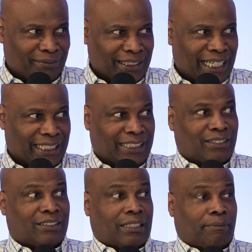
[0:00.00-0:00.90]

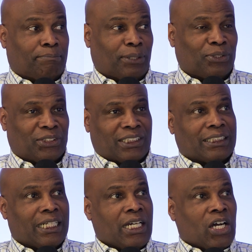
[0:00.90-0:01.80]
like certain bonuses
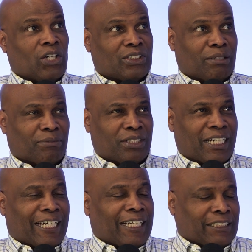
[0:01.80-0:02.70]
or something to
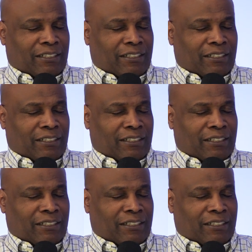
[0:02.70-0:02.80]
that nature.